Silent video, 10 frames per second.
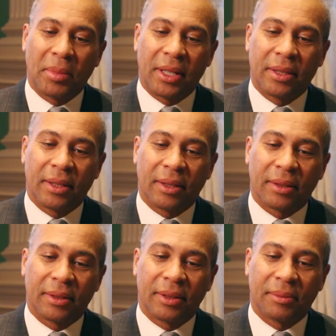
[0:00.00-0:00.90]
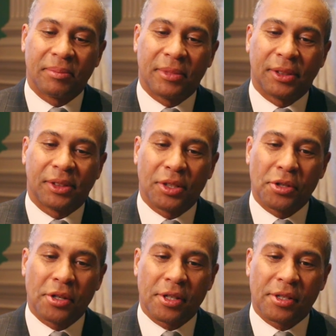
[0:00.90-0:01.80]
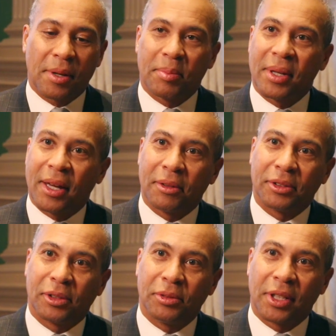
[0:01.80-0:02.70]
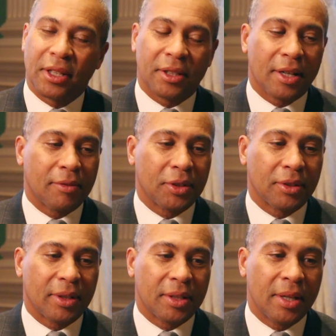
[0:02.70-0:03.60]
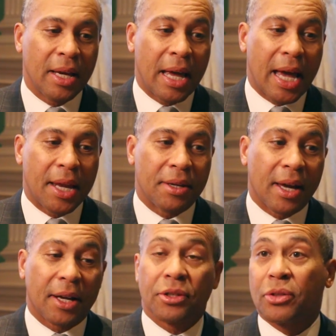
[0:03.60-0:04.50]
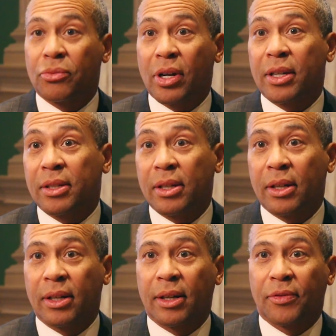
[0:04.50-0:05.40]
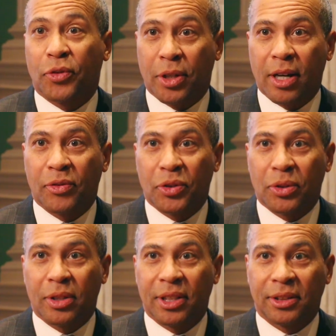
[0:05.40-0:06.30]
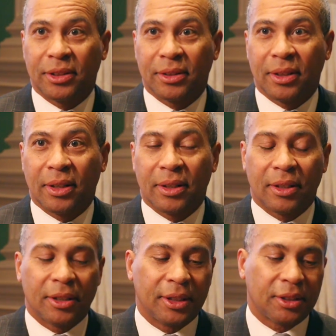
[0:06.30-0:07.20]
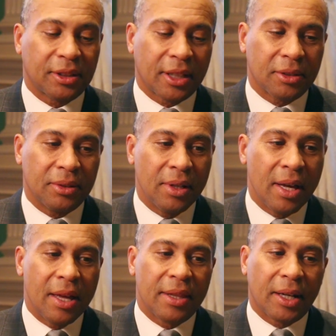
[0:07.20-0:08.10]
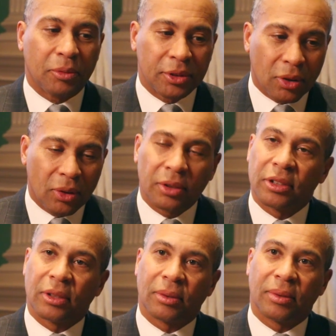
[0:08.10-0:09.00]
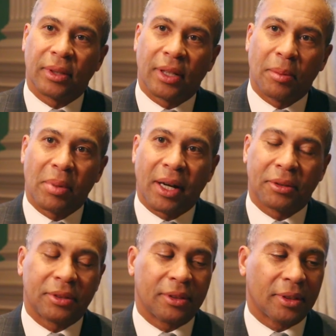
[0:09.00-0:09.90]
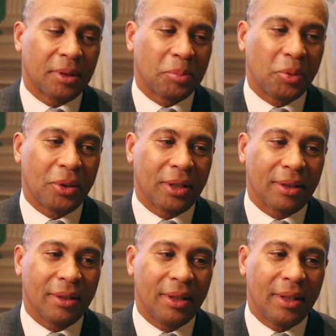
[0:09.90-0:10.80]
made the decision to step down as lieutenant governor and not to run for governor on this cycle, that was also about putting